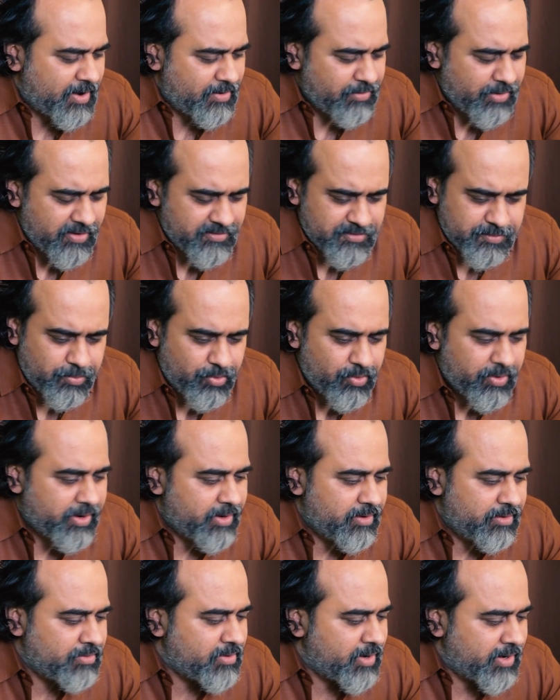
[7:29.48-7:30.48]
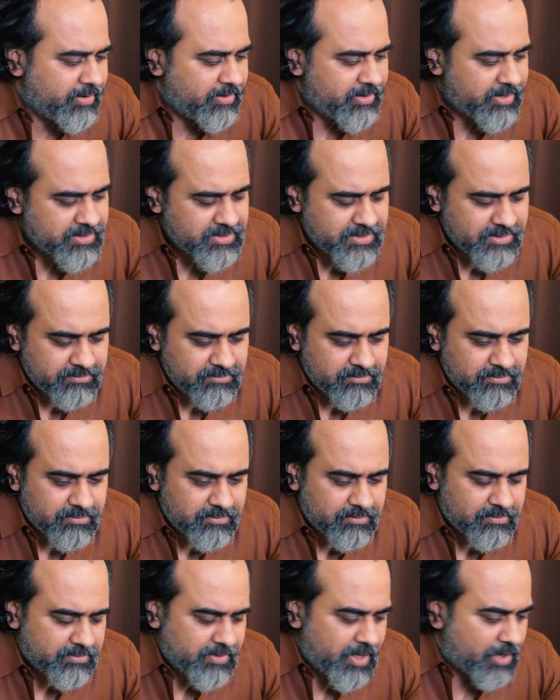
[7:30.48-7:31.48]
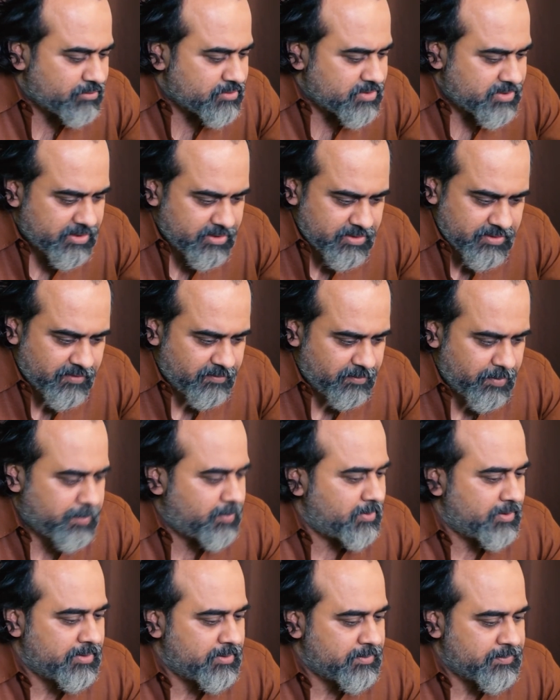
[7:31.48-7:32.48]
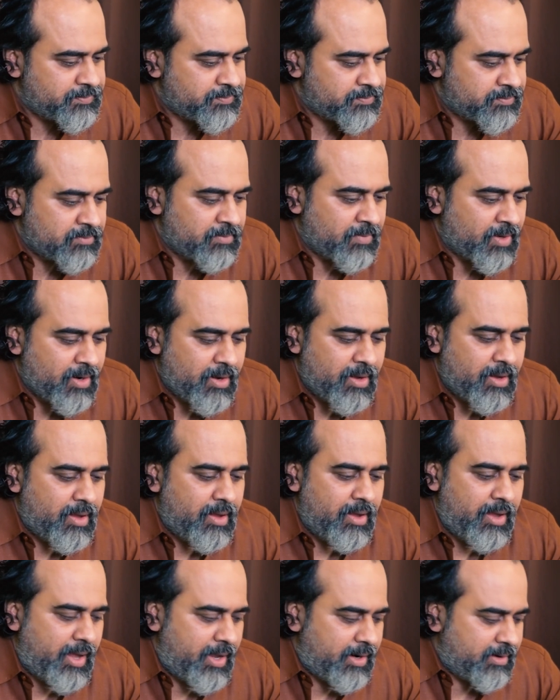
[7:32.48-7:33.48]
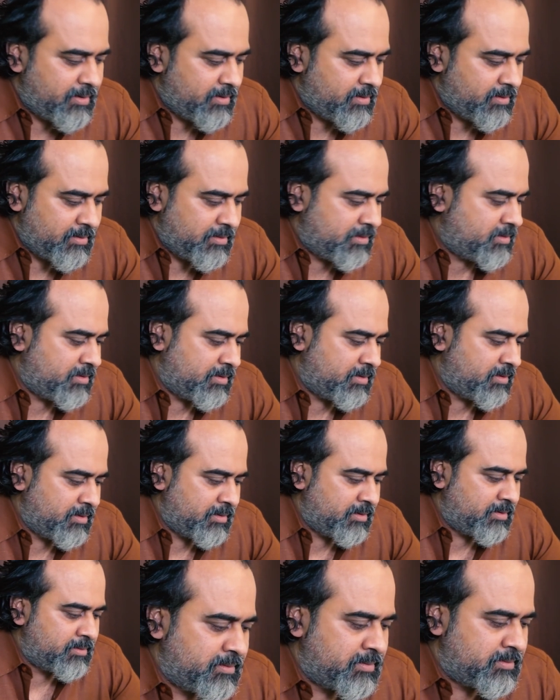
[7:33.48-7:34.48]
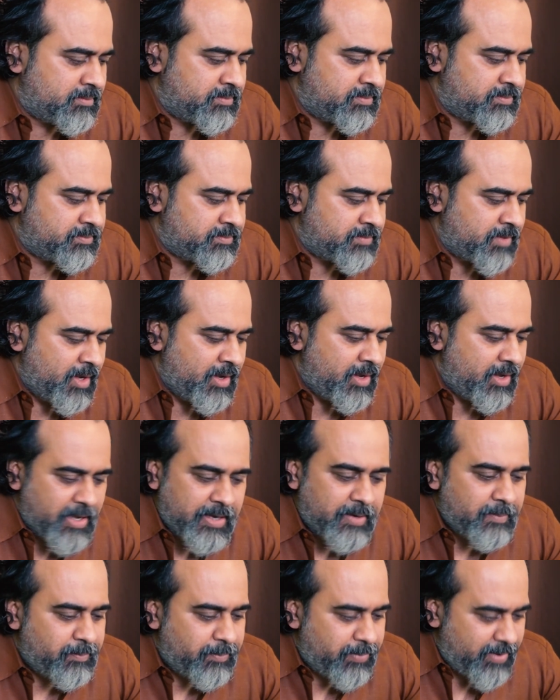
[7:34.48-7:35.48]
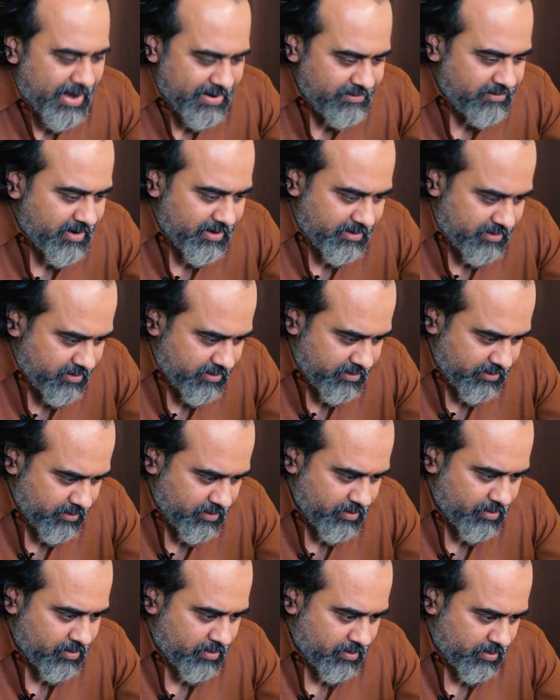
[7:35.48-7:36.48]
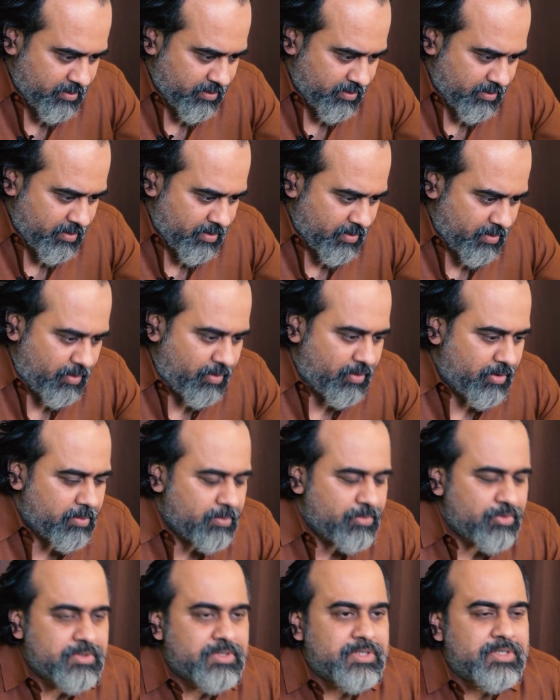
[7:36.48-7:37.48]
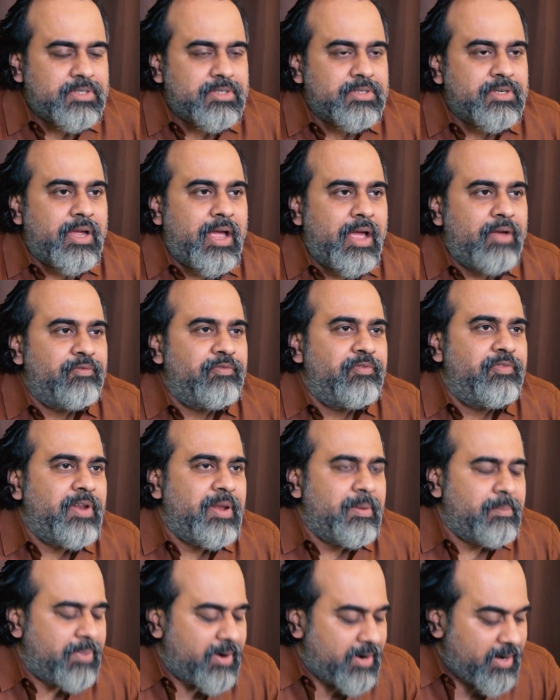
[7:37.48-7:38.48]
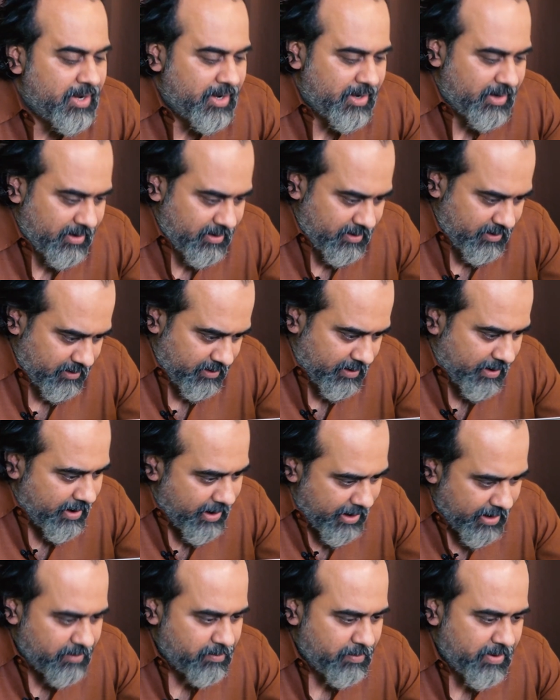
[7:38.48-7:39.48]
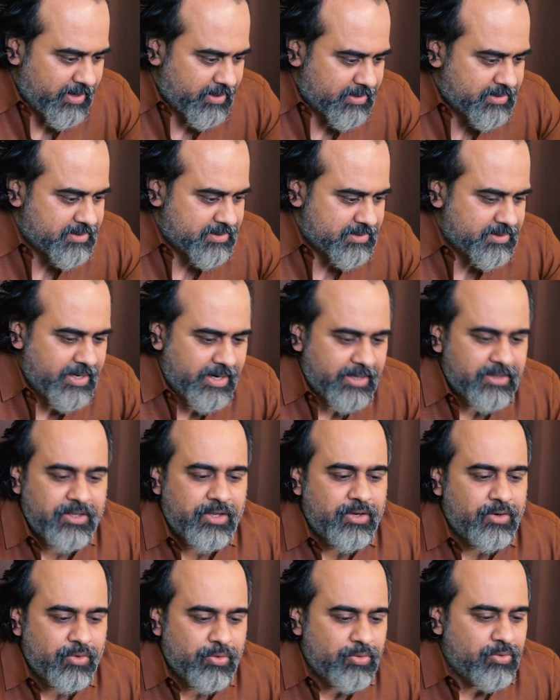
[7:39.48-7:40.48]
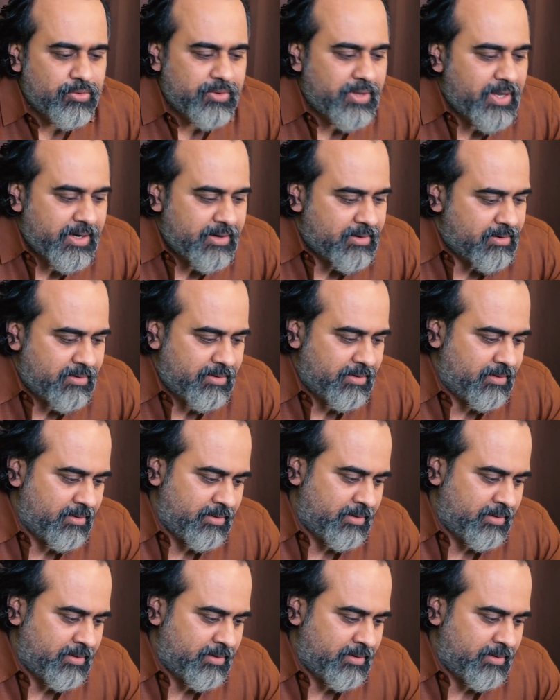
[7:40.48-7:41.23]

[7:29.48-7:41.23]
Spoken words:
would have spoken to hundreds and thousands of people, and in private almost everybody admits that they know that